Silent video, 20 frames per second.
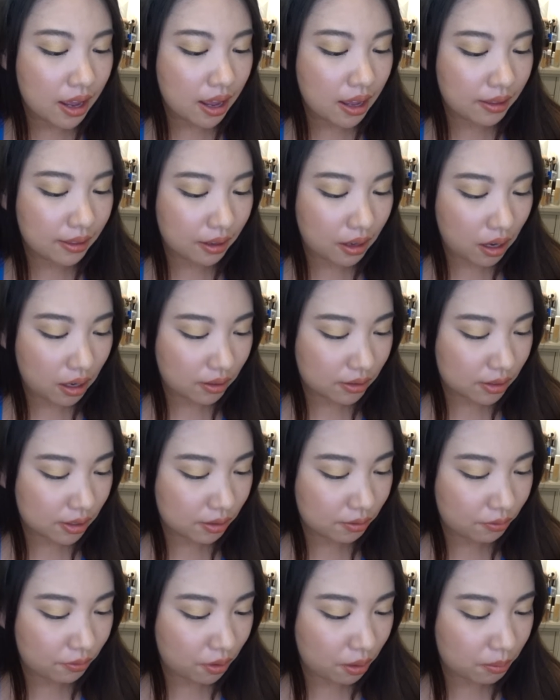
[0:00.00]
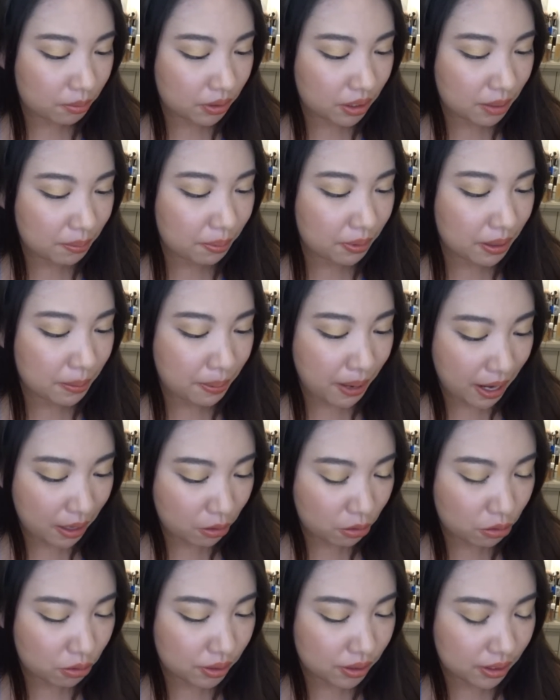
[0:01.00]
the oxygen form deeply
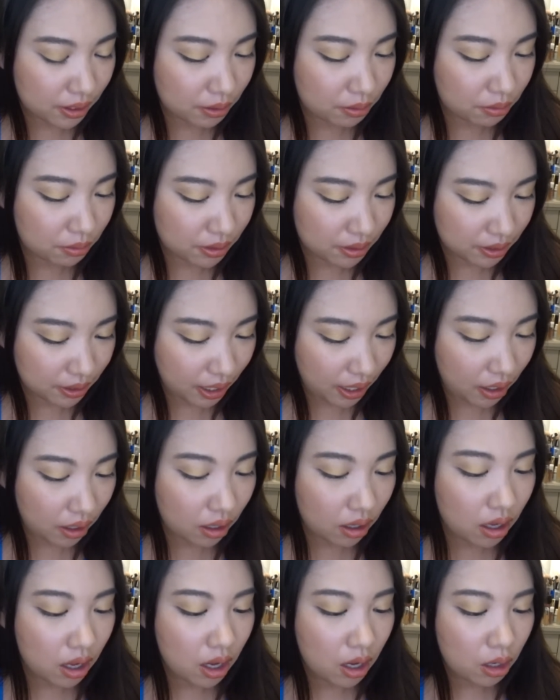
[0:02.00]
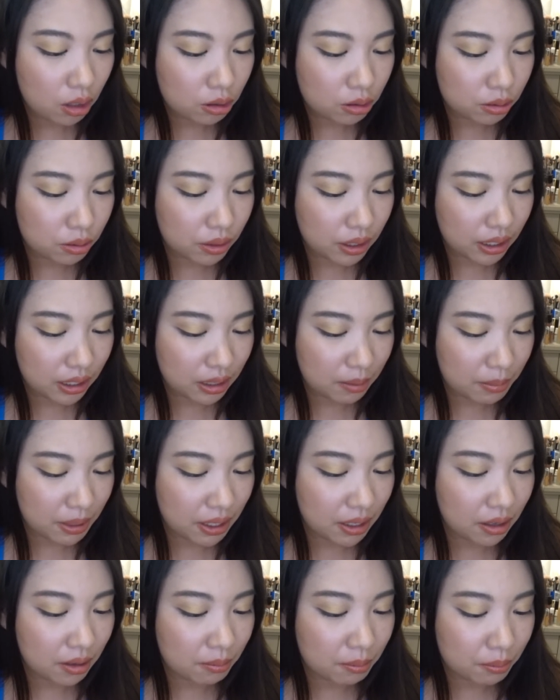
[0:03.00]
penetrates into the skin to
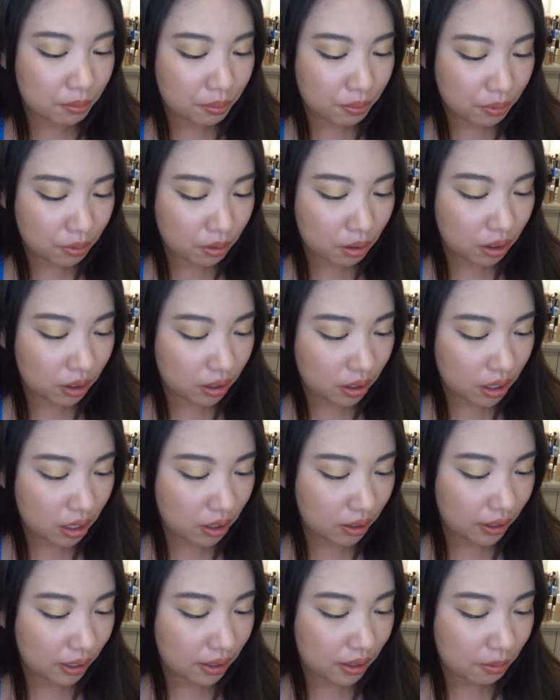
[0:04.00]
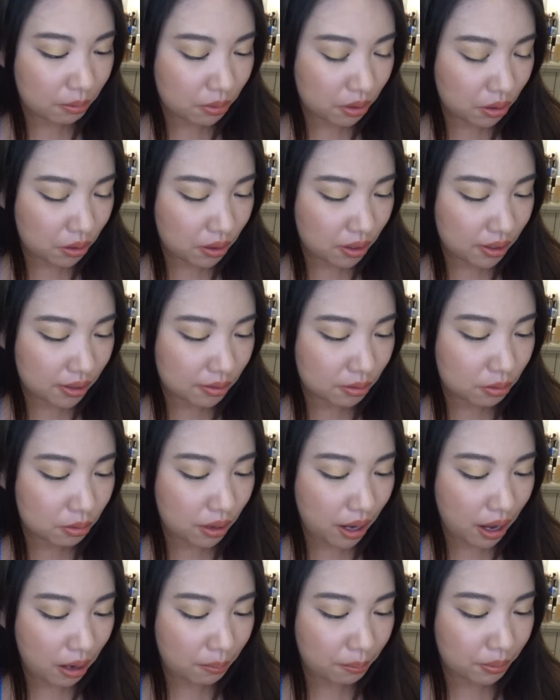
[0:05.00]
eliminate pore clogging impurities
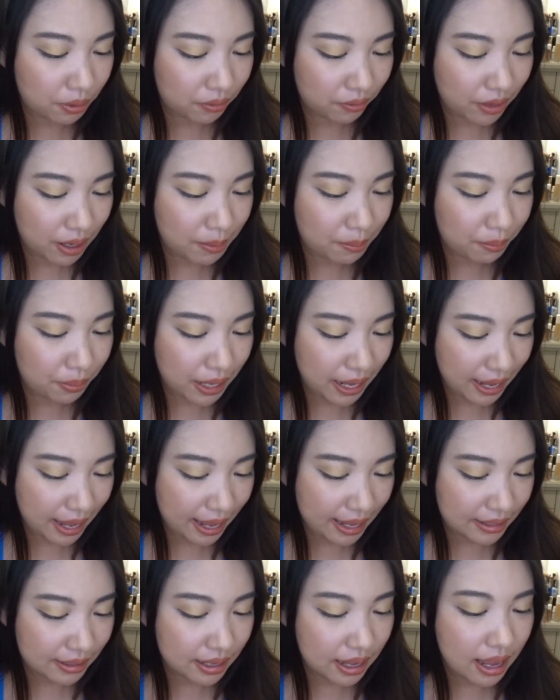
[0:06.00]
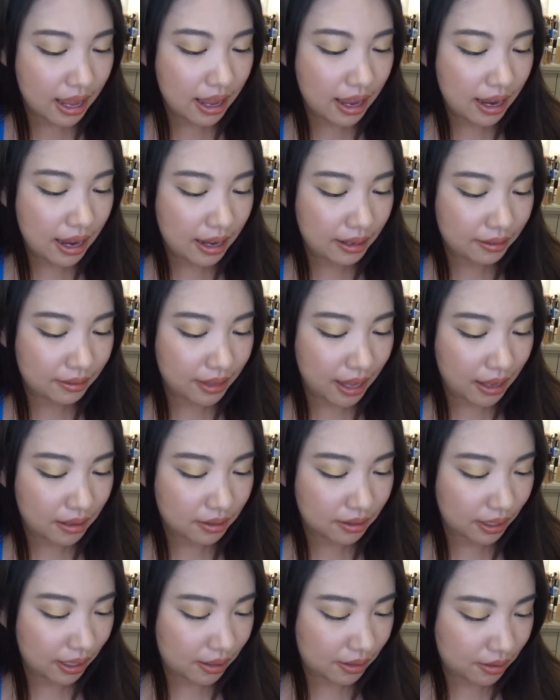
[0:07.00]
to help prevent blackheads and dead
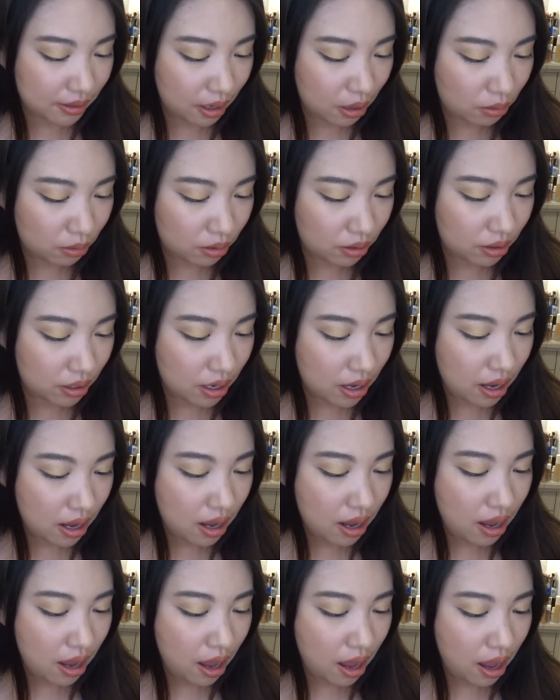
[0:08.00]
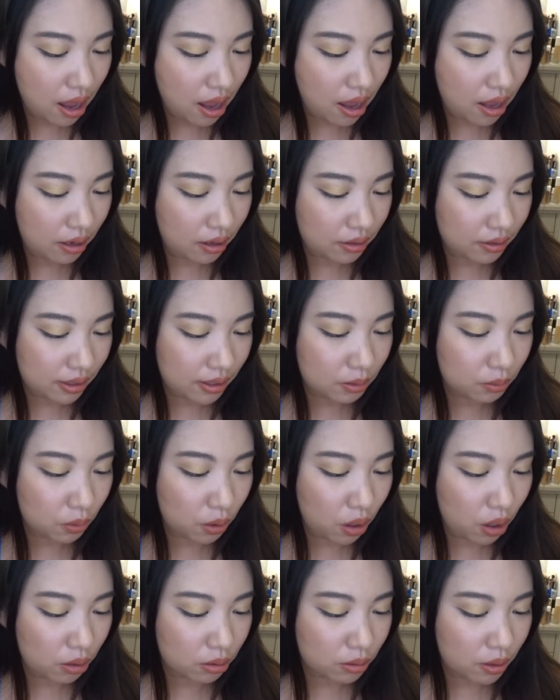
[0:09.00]
skin cells. And this will
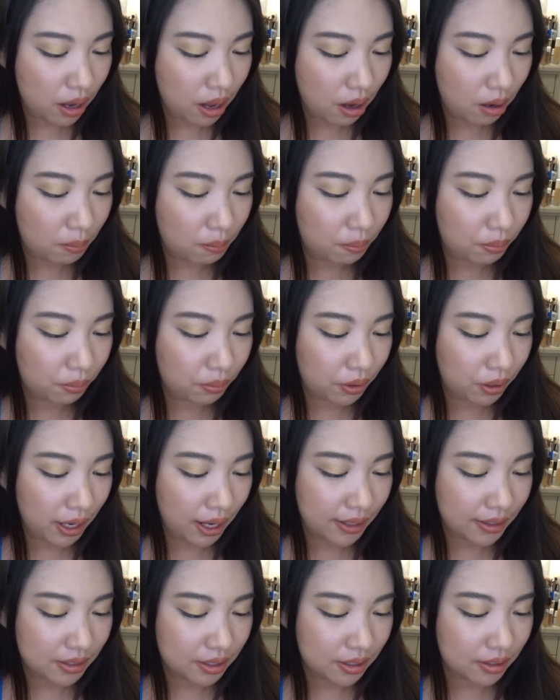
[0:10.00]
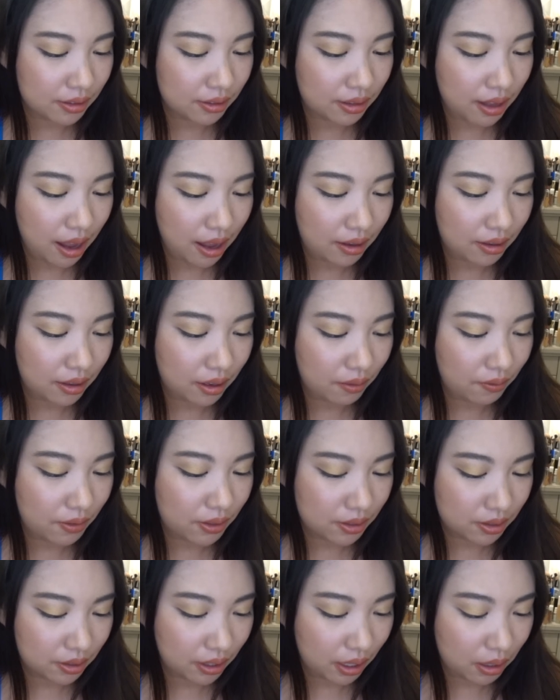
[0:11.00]
also help brighten an
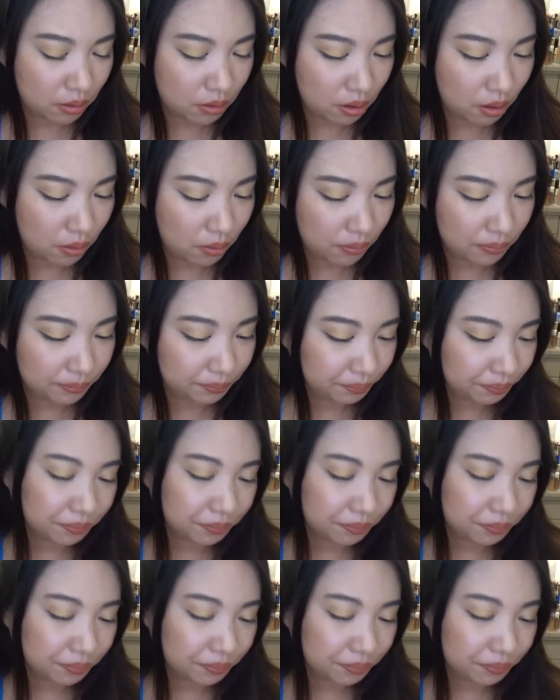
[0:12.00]
even skin tone.